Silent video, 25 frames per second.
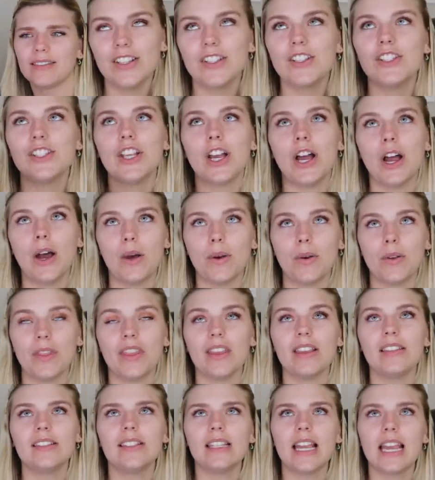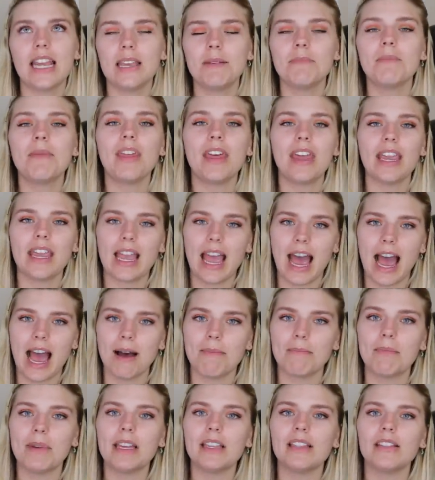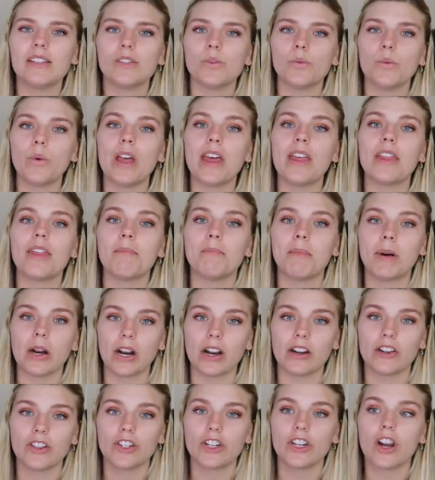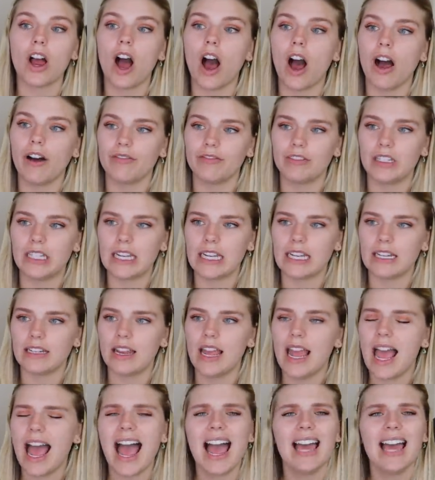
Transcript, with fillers: So the same thing happens with merch often,